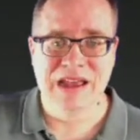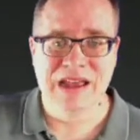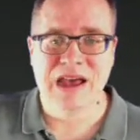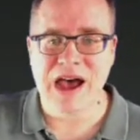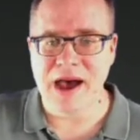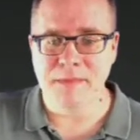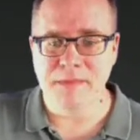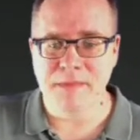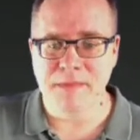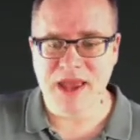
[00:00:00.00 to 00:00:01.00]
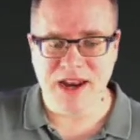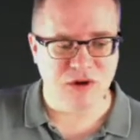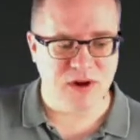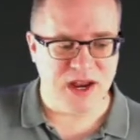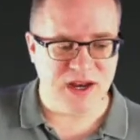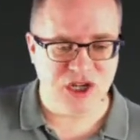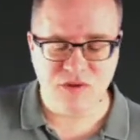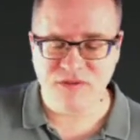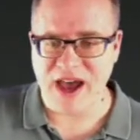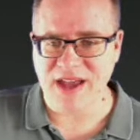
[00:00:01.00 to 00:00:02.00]
And I created
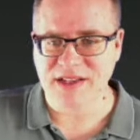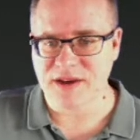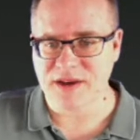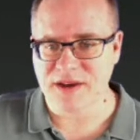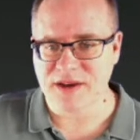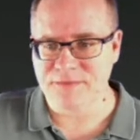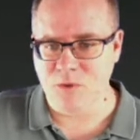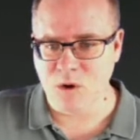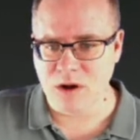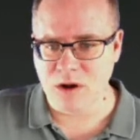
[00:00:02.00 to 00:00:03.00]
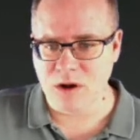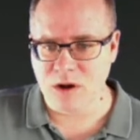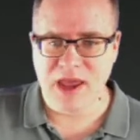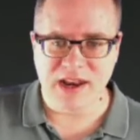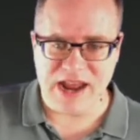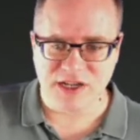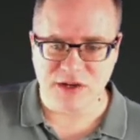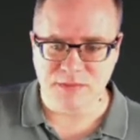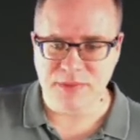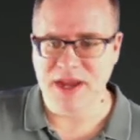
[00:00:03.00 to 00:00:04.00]
2 files, a form and an
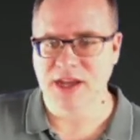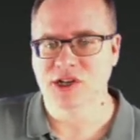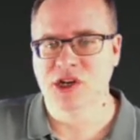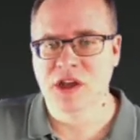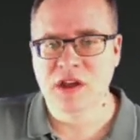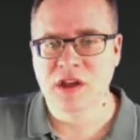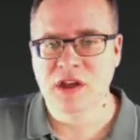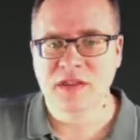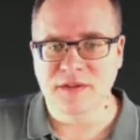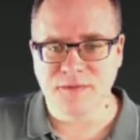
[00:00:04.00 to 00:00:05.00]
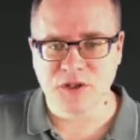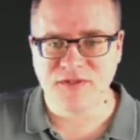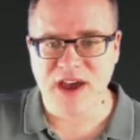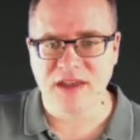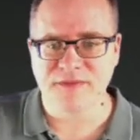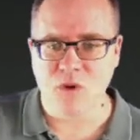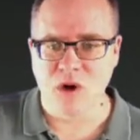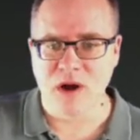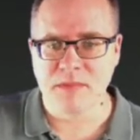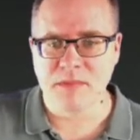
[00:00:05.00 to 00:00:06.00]
action page. The first file, the
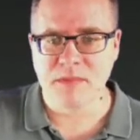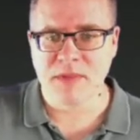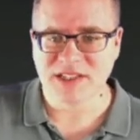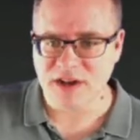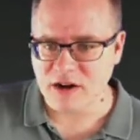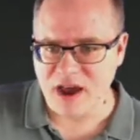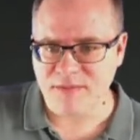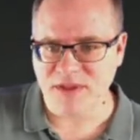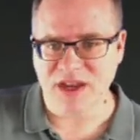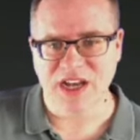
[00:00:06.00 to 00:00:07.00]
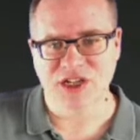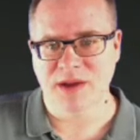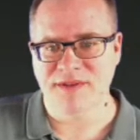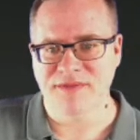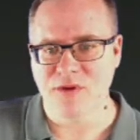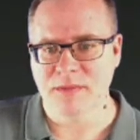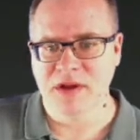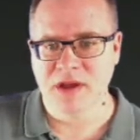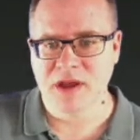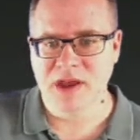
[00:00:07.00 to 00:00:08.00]
form, I started off with an HTML form.
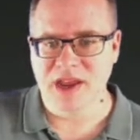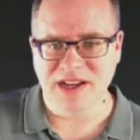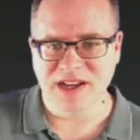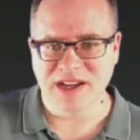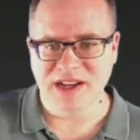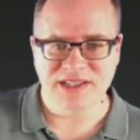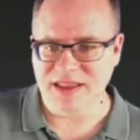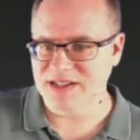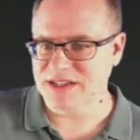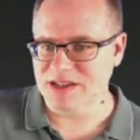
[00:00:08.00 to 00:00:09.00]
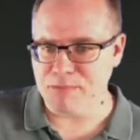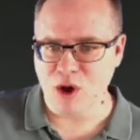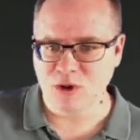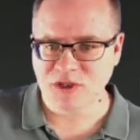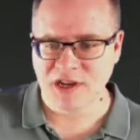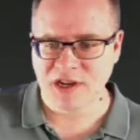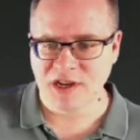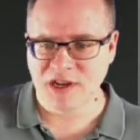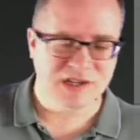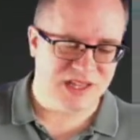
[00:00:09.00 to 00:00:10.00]
And I said, this is going to post
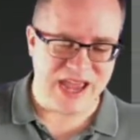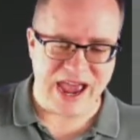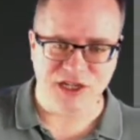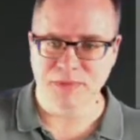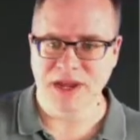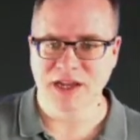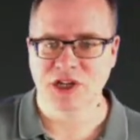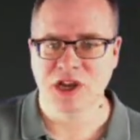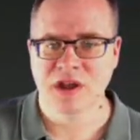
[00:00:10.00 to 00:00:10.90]
to the action page.